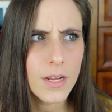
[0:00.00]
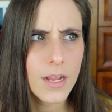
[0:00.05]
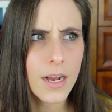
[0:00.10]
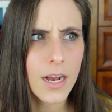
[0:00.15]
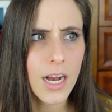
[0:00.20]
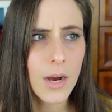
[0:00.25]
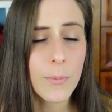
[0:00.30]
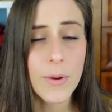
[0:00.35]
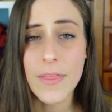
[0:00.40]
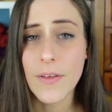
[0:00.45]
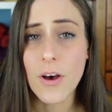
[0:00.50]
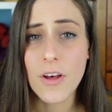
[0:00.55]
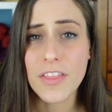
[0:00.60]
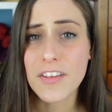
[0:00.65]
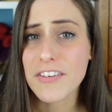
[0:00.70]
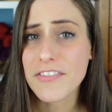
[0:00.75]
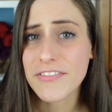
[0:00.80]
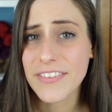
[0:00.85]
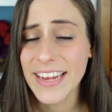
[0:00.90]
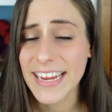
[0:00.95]
uh, with all
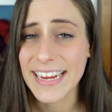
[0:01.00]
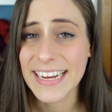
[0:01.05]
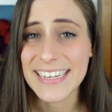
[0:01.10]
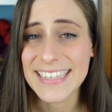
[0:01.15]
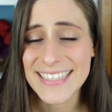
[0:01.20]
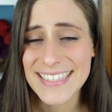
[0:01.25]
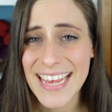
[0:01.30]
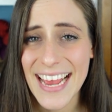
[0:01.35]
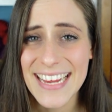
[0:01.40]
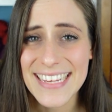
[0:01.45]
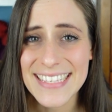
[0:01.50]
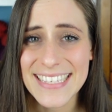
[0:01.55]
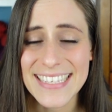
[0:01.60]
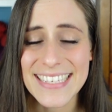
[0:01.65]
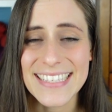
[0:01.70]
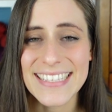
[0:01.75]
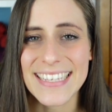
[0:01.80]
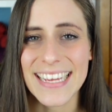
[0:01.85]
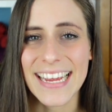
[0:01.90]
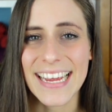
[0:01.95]
the fit and
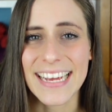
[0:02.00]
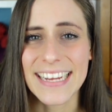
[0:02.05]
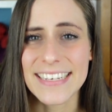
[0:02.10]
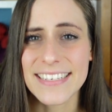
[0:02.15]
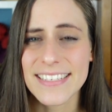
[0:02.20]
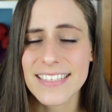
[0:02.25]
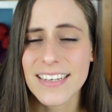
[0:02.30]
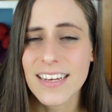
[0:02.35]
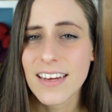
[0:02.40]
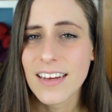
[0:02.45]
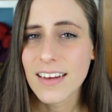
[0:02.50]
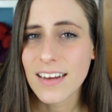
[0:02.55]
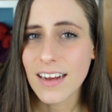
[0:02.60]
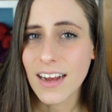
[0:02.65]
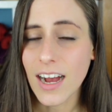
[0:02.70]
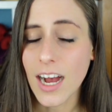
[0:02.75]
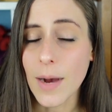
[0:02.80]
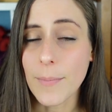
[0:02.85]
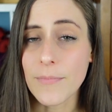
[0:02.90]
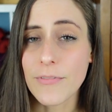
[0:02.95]
sizes and
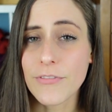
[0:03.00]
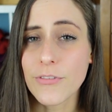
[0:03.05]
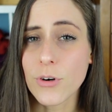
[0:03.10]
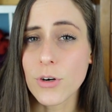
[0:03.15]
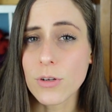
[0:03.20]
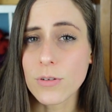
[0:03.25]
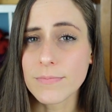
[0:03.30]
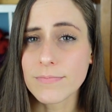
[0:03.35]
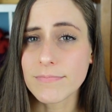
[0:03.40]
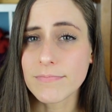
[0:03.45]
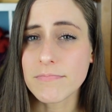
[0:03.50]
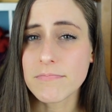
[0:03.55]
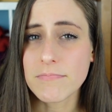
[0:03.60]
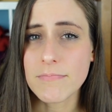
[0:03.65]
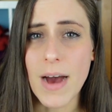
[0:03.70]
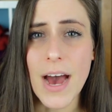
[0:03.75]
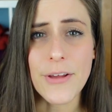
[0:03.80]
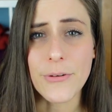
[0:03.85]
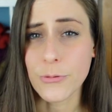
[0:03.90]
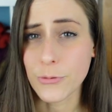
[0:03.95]
um, full
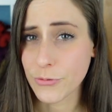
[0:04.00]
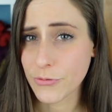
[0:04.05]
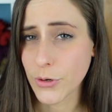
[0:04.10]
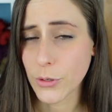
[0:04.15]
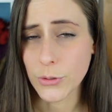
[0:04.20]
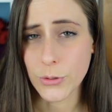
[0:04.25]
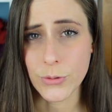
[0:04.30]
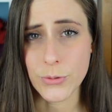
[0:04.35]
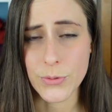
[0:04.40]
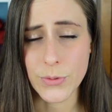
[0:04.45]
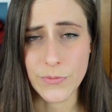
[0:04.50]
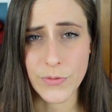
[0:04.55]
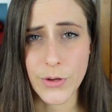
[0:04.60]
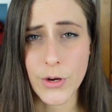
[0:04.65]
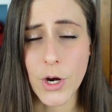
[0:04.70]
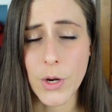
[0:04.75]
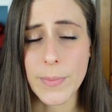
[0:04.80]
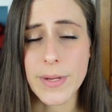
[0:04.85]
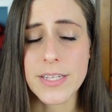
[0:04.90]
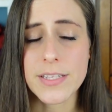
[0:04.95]
modeled photos of the
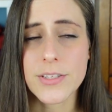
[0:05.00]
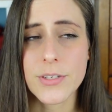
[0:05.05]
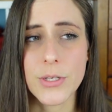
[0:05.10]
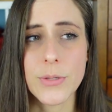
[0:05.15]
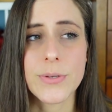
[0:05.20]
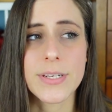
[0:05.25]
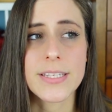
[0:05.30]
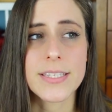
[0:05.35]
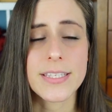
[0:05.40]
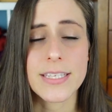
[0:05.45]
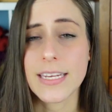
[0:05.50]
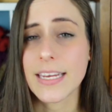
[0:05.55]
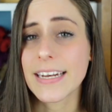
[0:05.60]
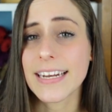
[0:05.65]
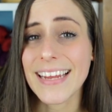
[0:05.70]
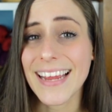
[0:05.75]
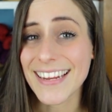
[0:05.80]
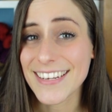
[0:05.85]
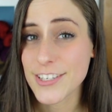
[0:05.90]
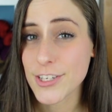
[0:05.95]
garment so you can see. And
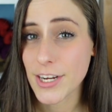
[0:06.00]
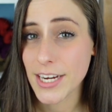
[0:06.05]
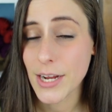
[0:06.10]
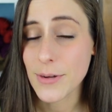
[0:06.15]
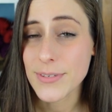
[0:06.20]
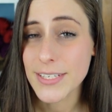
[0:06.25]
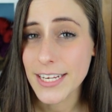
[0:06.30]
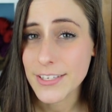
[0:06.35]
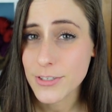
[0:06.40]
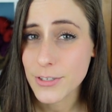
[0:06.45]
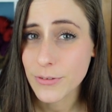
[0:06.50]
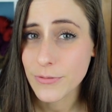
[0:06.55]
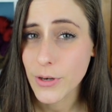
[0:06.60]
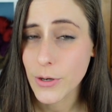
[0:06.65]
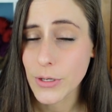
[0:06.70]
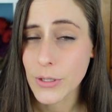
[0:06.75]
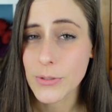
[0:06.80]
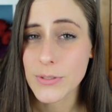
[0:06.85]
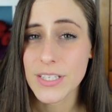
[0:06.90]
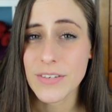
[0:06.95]
again, check out tester
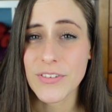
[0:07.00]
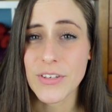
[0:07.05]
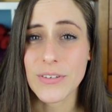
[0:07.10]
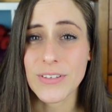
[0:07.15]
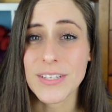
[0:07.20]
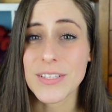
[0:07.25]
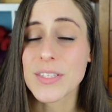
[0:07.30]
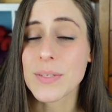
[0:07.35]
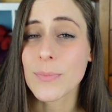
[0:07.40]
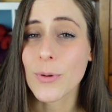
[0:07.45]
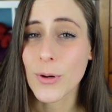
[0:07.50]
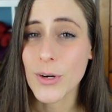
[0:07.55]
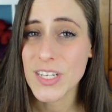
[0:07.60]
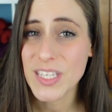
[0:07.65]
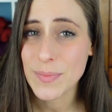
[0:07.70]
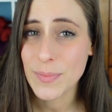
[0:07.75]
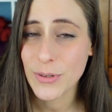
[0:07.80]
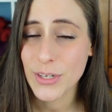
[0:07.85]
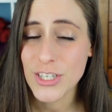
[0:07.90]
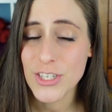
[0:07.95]
photos if you need some more
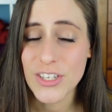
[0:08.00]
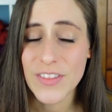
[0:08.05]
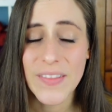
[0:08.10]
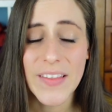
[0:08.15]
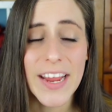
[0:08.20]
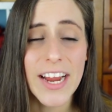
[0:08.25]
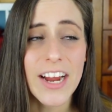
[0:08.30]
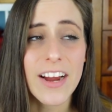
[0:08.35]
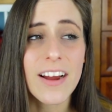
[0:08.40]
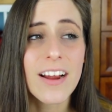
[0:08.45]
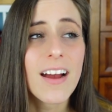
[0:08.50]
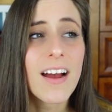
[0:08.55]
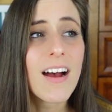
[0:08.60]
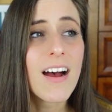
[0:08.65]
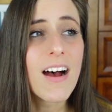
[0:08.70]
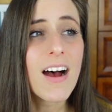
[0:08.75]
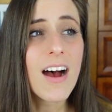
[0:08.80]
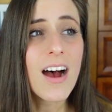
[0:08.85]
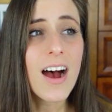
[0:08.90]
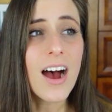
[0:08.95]
inspiration there.
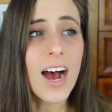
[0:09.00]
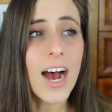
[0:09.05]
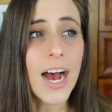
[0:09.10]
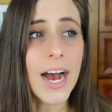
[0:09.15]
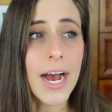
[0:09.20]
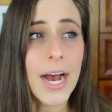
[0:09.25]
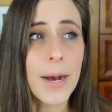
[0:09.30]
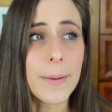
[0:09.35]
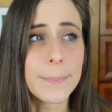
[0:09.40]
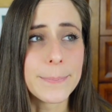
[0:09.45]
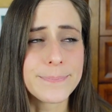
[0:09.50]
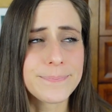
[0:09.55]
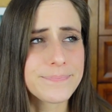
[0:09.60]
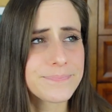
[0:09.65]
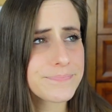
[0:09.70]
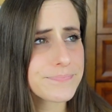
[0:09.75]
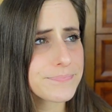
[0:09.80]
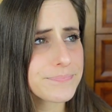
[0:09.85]
Um,